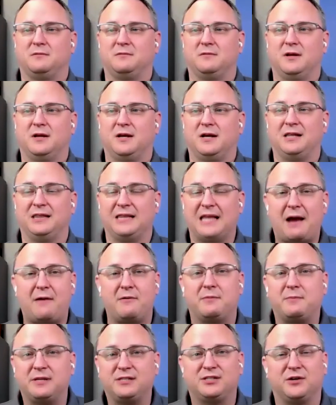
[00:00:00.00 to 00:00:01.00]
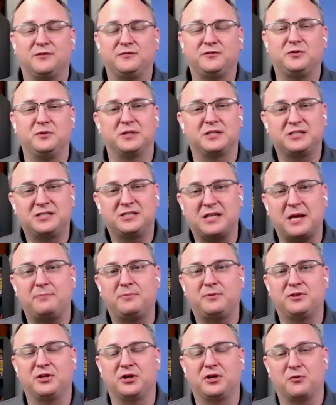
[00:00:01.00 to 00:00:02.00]
allowing myself to
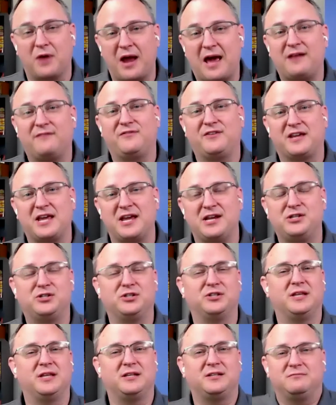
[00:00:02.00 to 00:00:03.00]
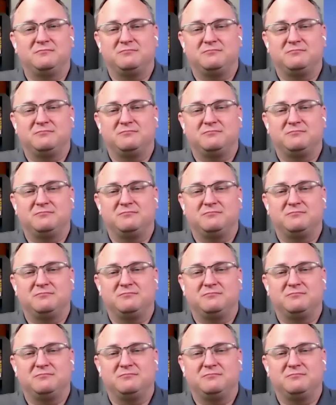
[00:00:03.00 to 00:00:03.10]
accept the gratification that